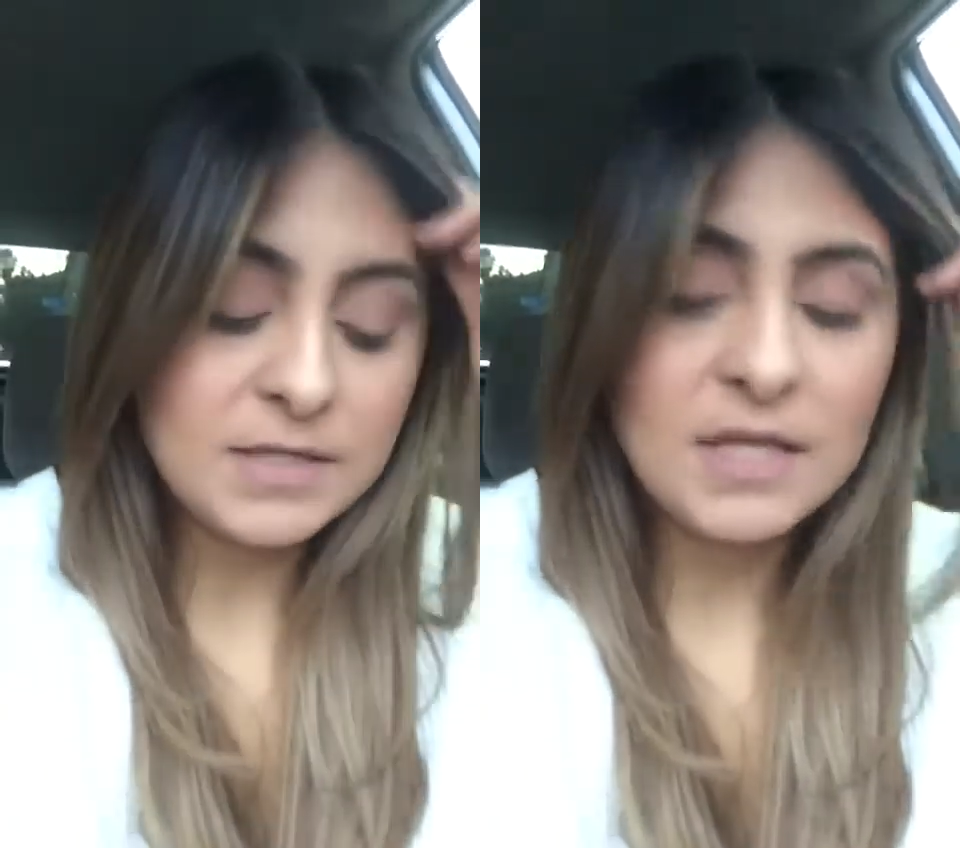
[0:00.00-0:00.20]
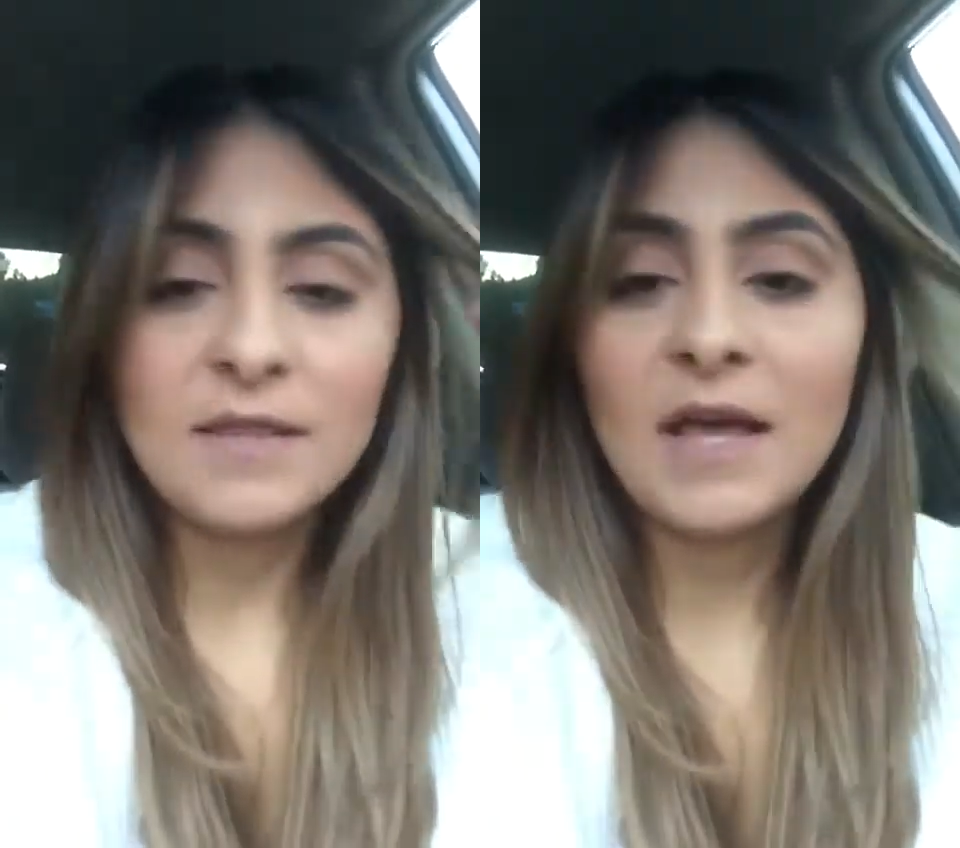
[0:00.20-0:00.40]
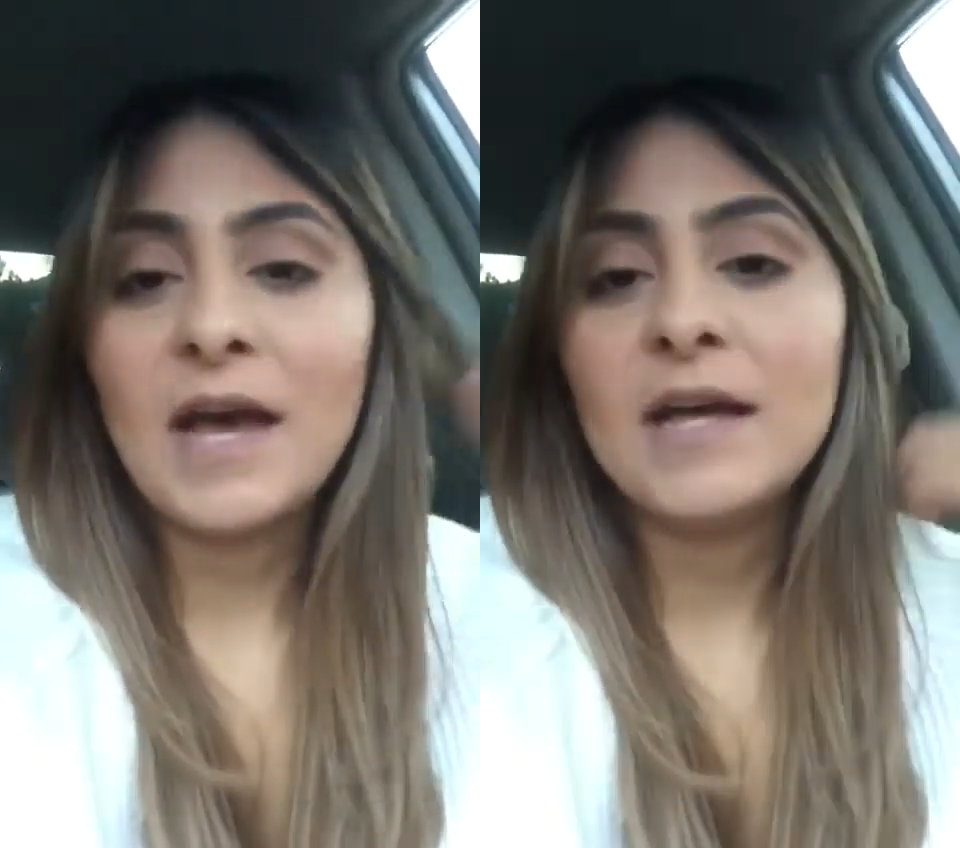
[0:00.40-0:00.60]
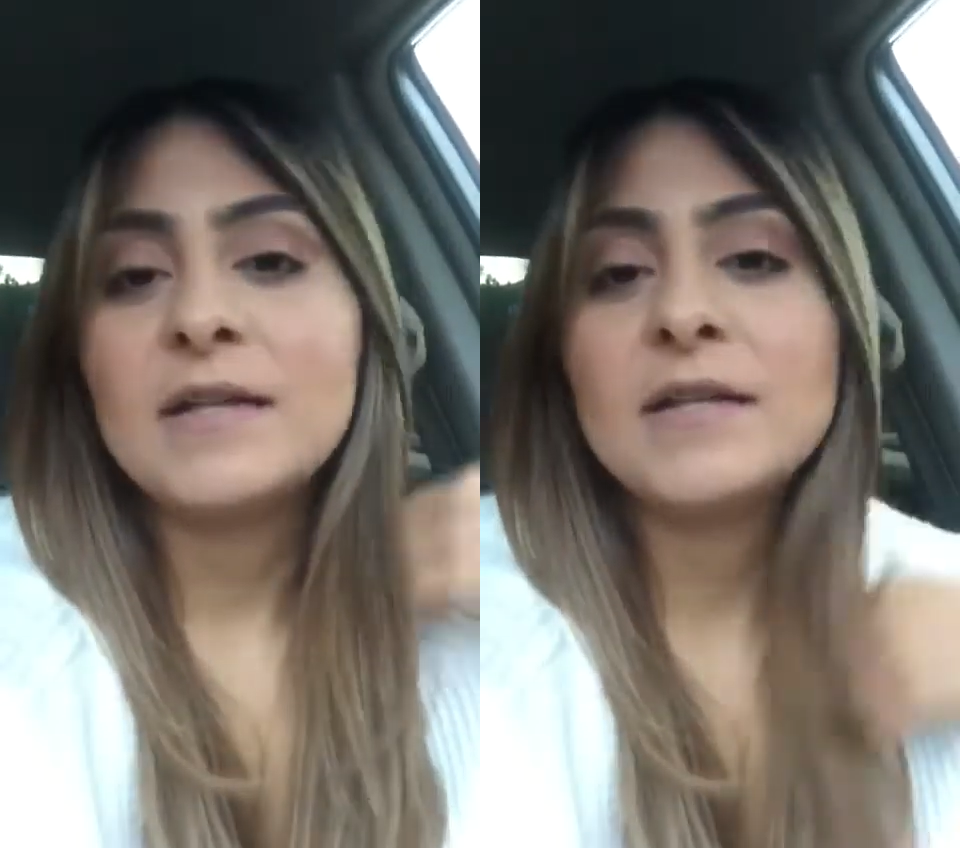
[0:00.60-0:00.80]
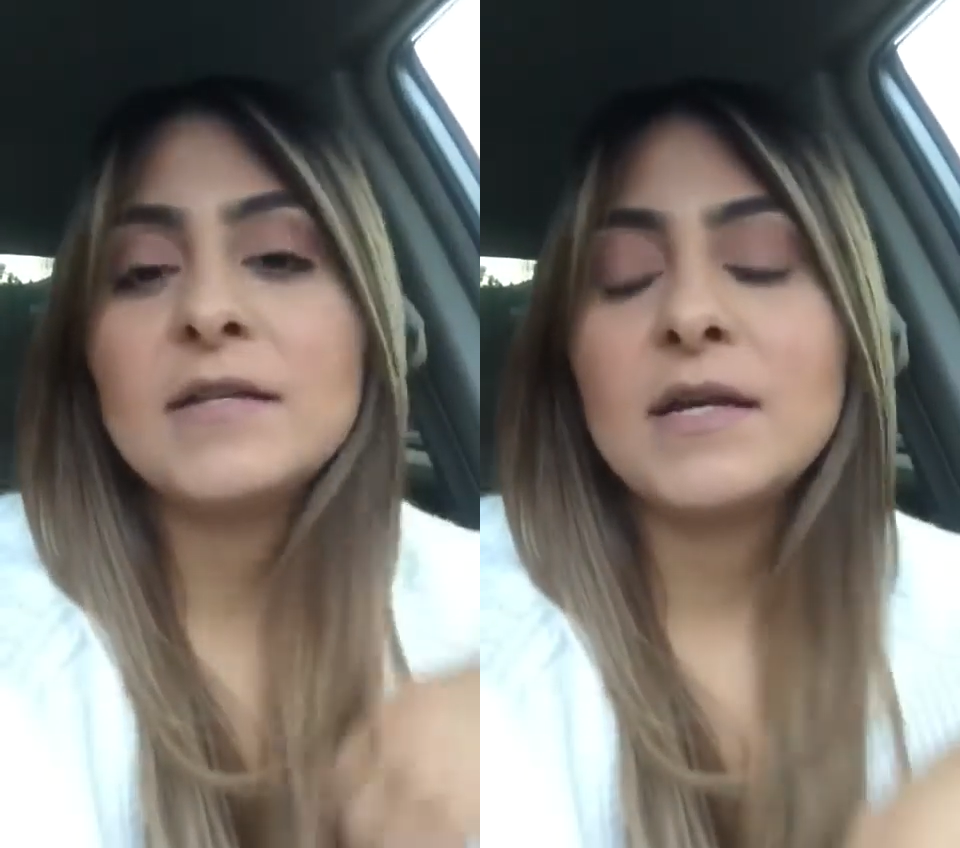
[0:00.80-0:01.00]
to that
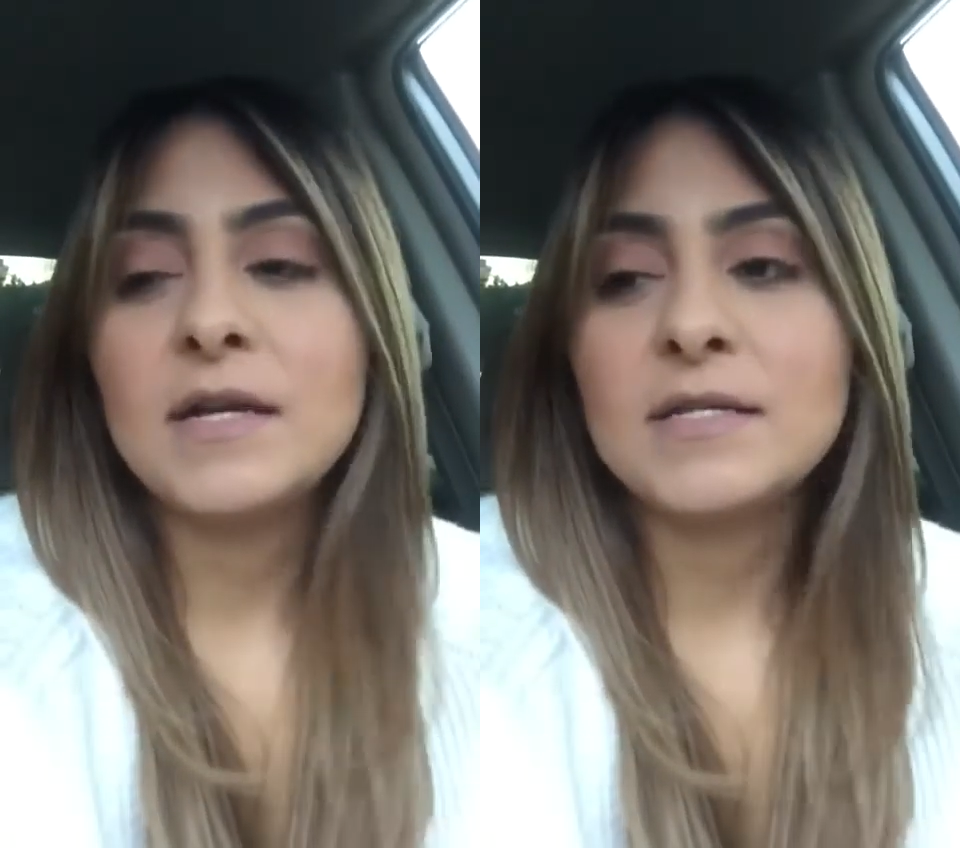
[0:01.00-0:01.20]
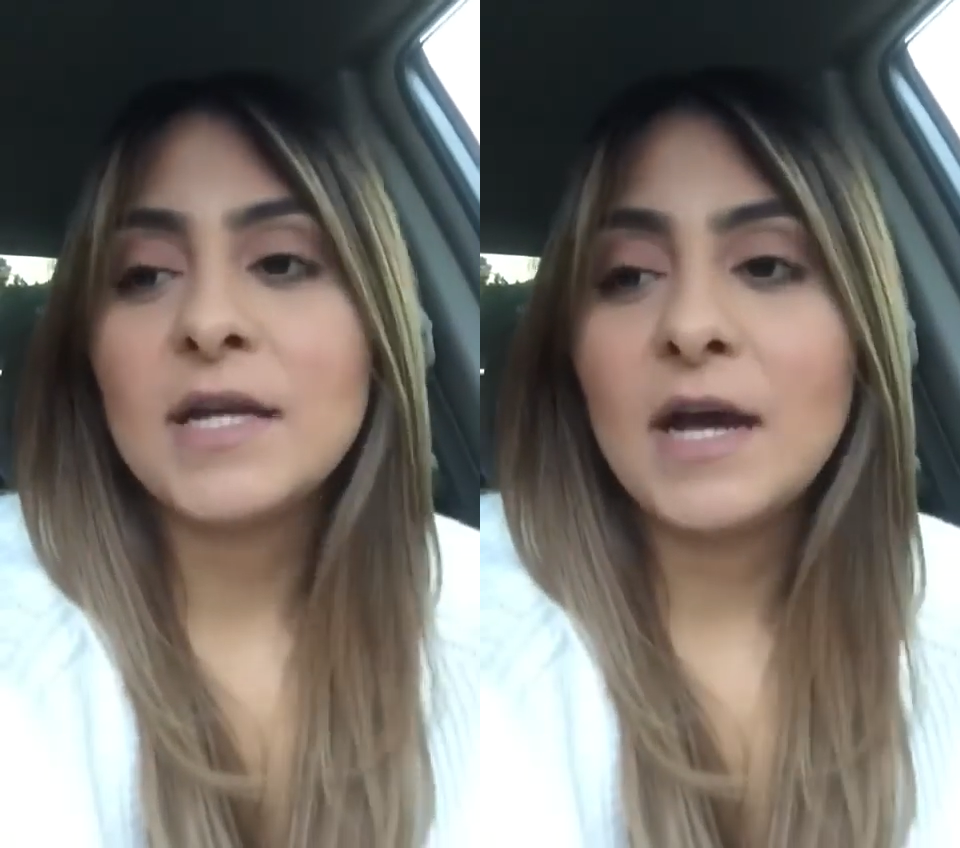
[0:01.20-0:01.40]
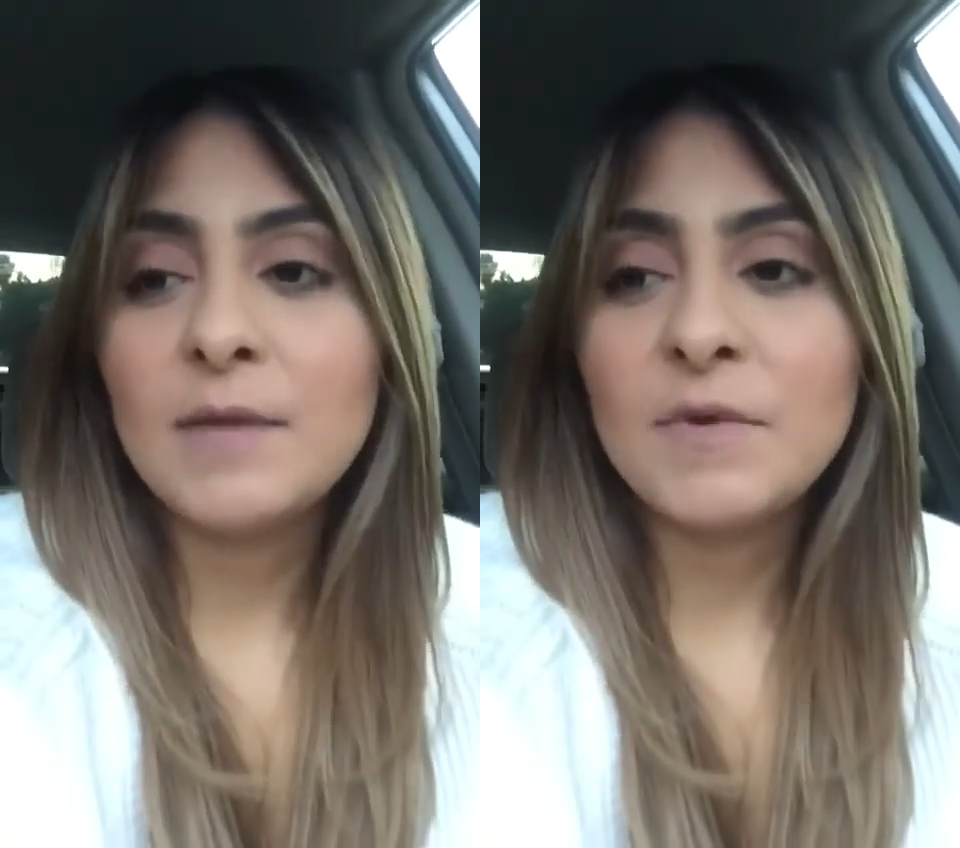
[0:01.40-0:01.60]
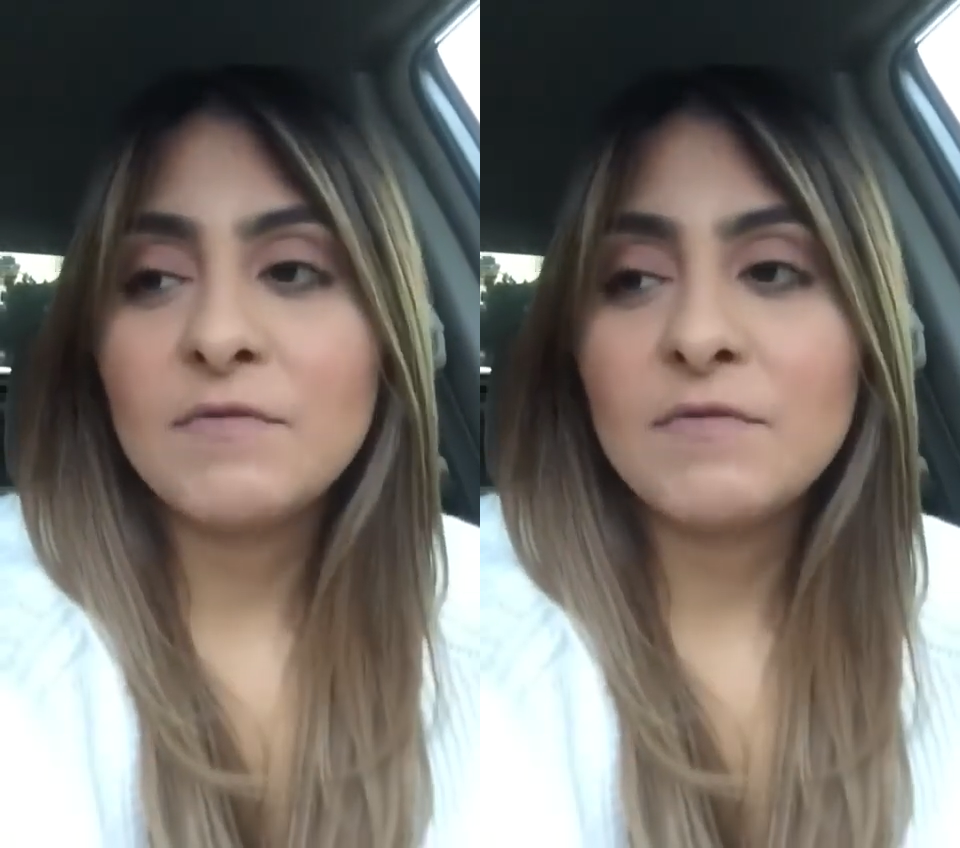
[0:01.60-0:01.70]
time